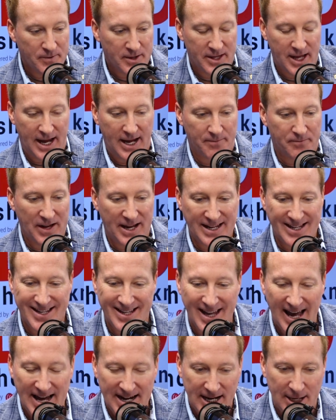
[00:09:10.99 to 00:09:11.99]
They
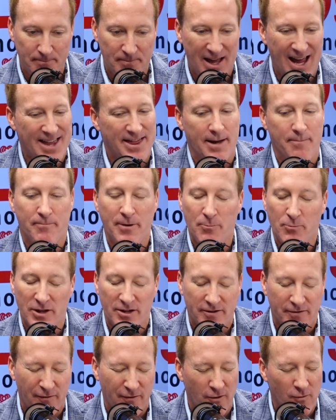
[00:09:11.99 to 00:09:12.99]
get it, and they've been with
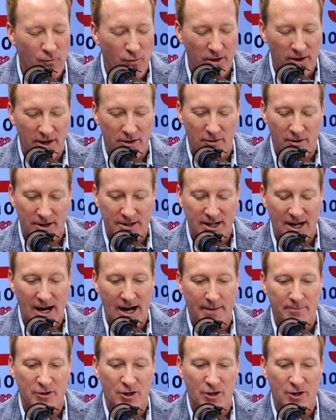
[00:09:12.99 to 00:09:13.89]
us for a really long time.